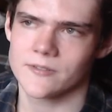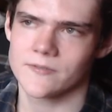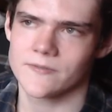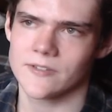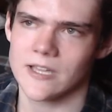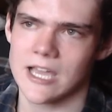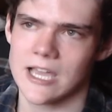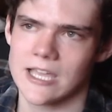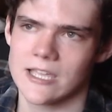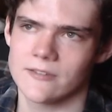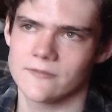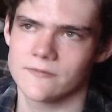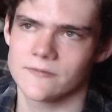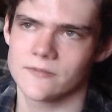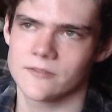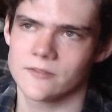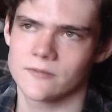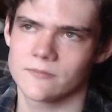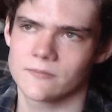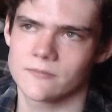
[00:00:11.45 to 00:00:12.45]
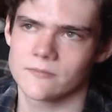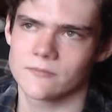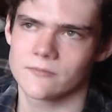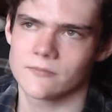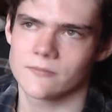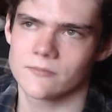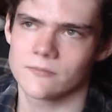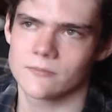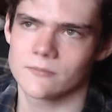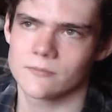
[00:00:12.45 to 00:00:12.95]

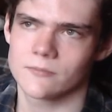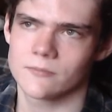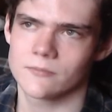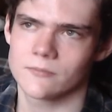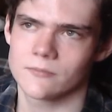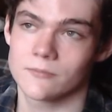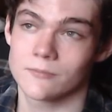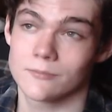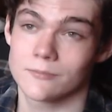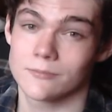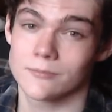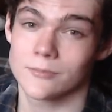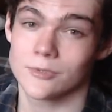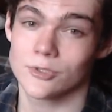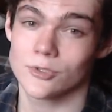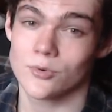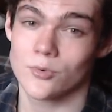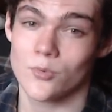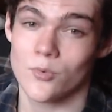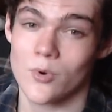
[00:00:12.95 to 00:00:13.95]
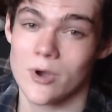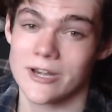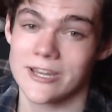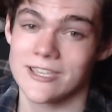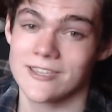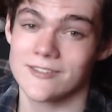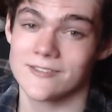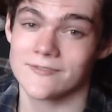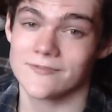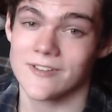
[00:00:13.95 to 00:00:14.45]

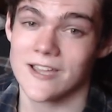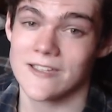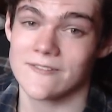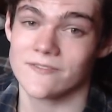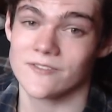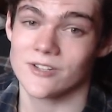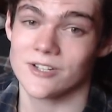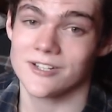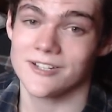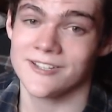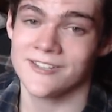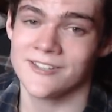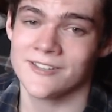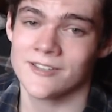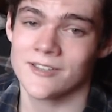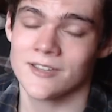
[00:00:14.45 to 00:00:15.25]
5:20, 5:30,